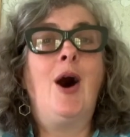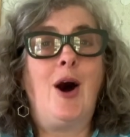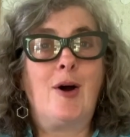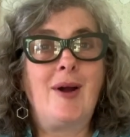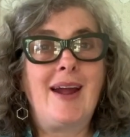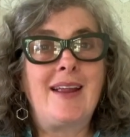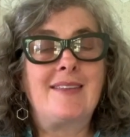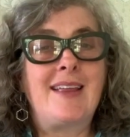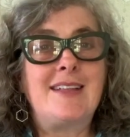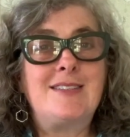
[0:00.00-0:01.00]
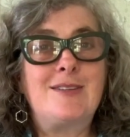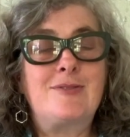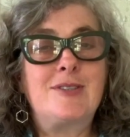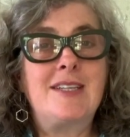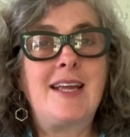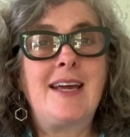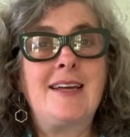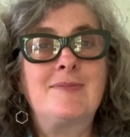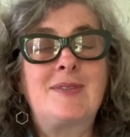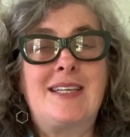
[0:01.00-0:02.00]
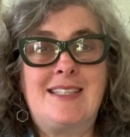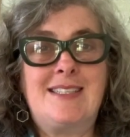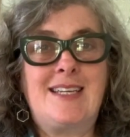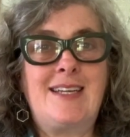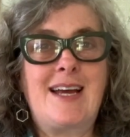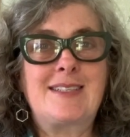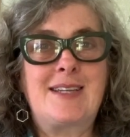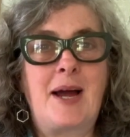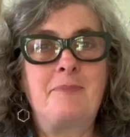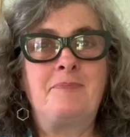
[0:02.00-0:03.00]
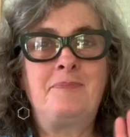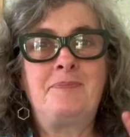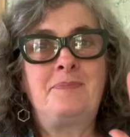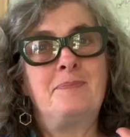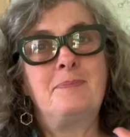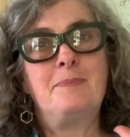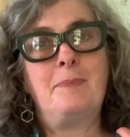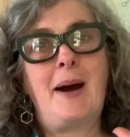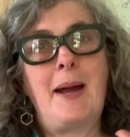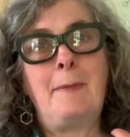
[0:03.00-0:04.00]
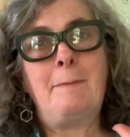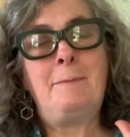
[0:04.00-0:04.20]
All right, that's it for today. See you next time. Bye.